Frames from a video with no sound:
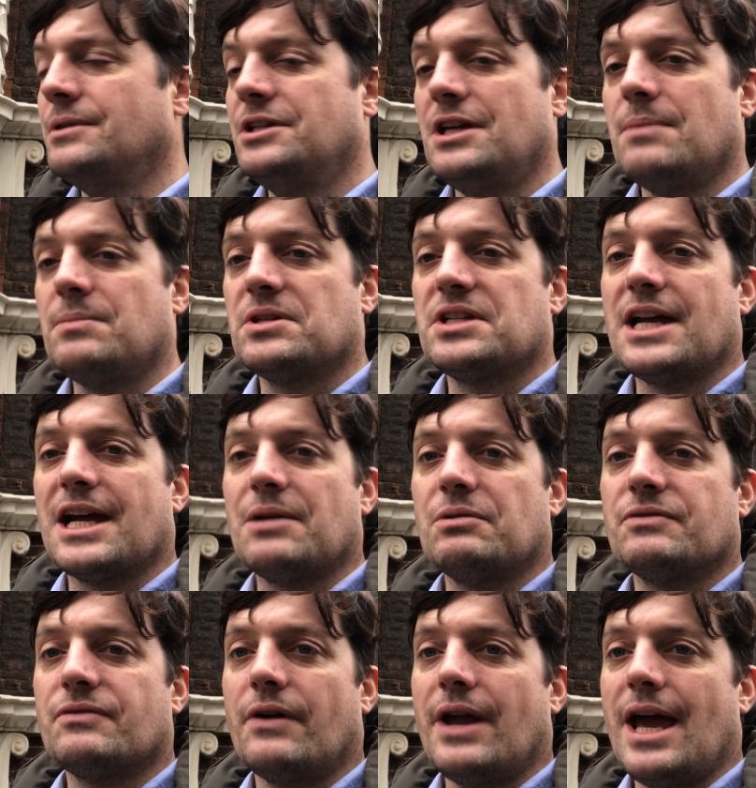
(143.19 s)
James II
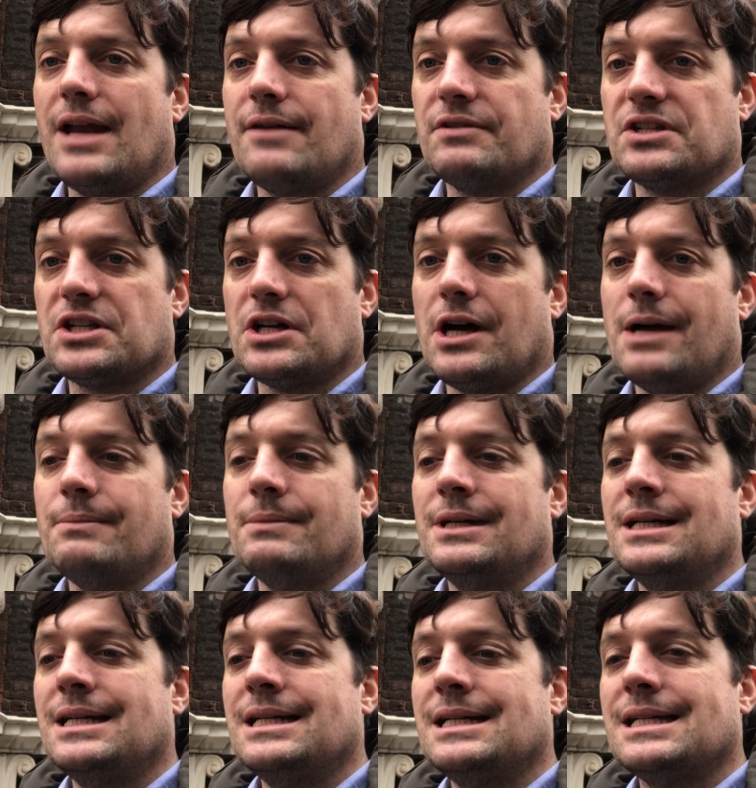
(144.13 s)
was very ahead of his time,
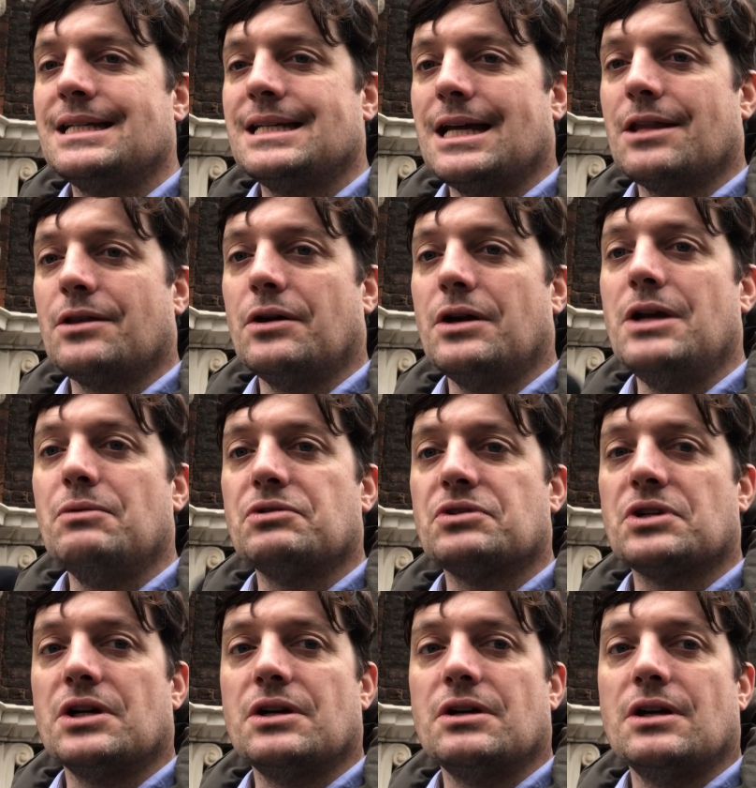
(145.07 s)
saying though he
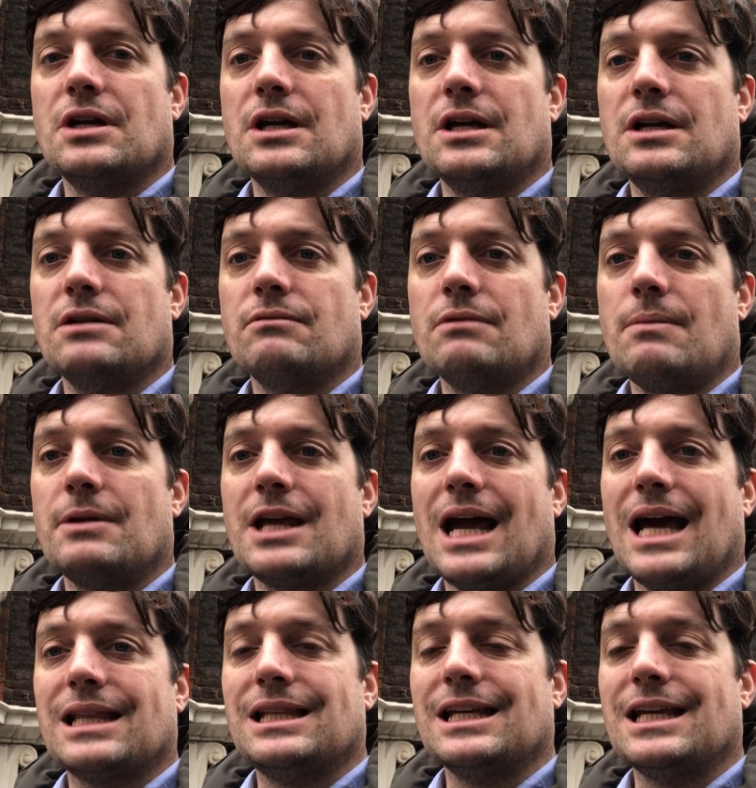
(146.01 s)
was a, a Roman
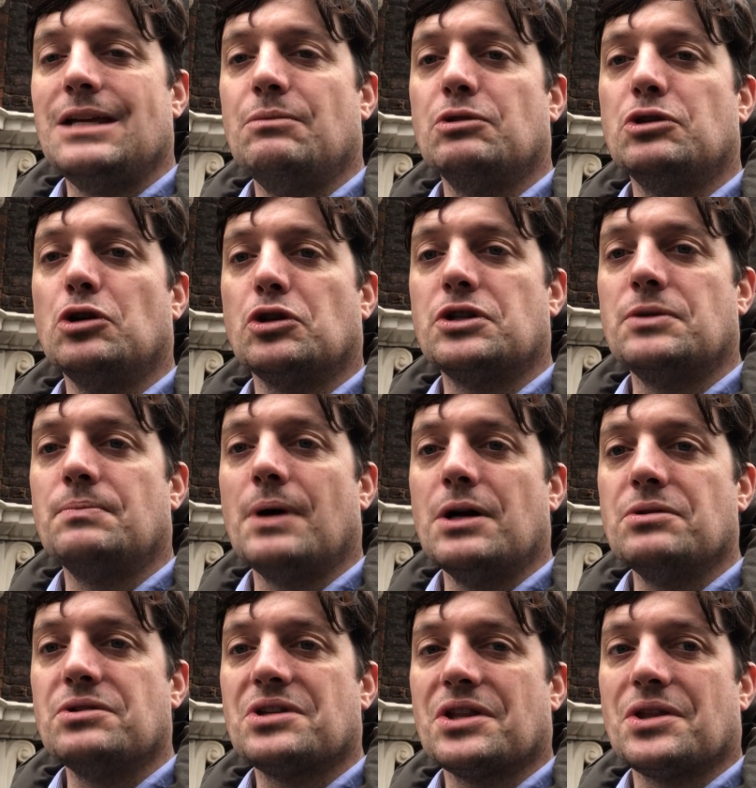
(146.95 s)
Catholic, he would not
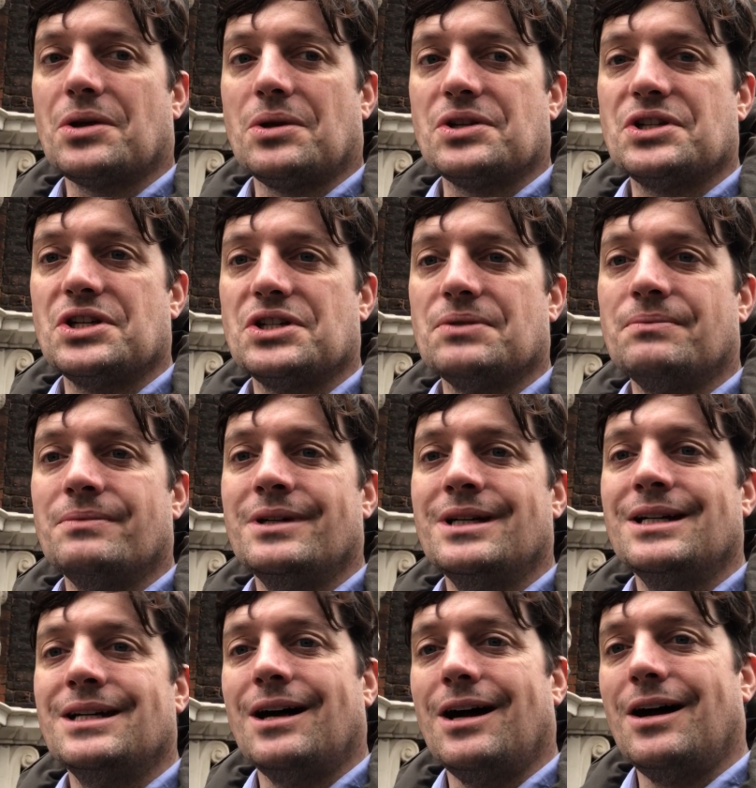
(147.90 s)
impose Catholicism
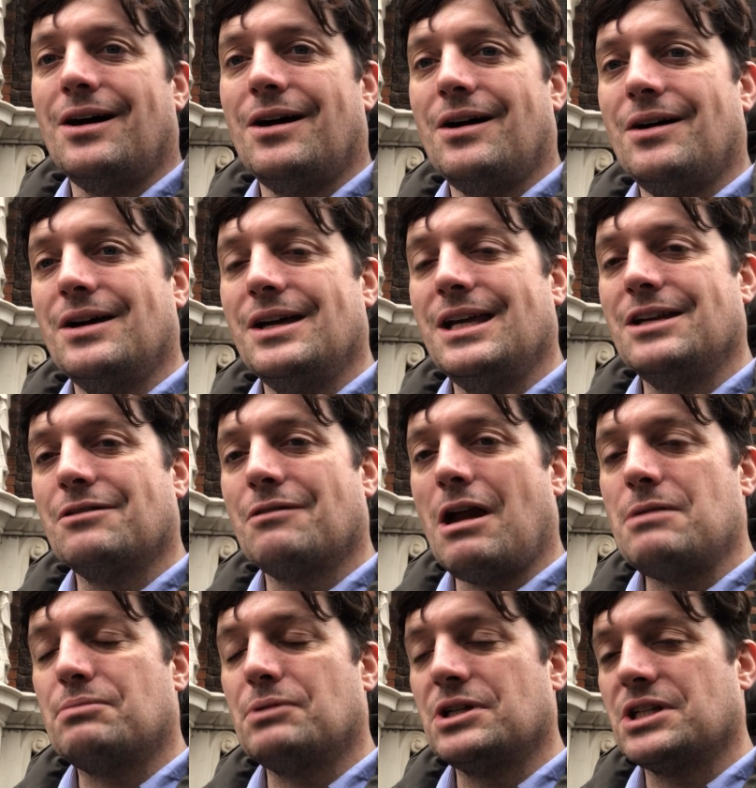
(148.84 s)
uh, in
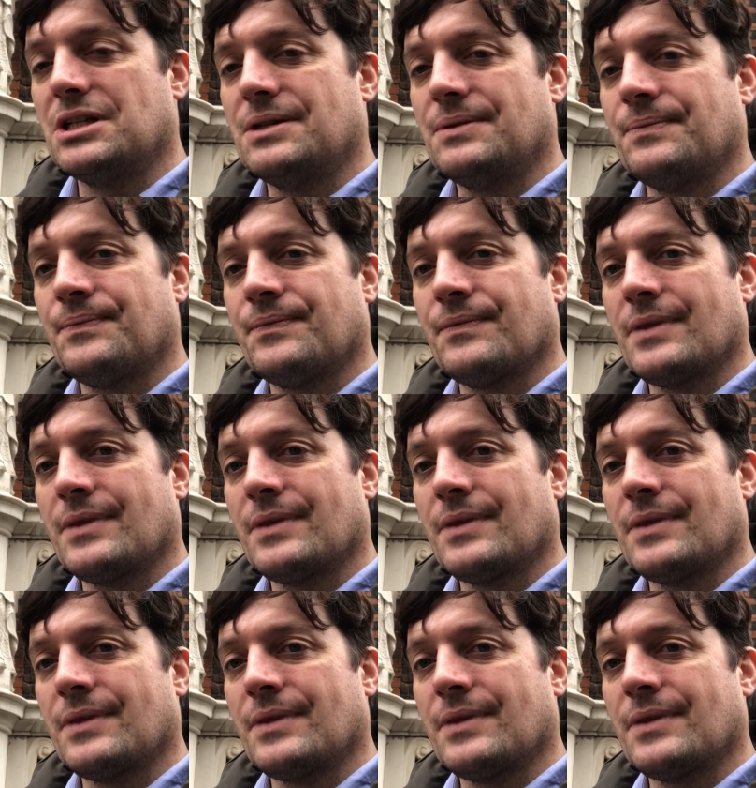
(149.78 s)
Great Britain.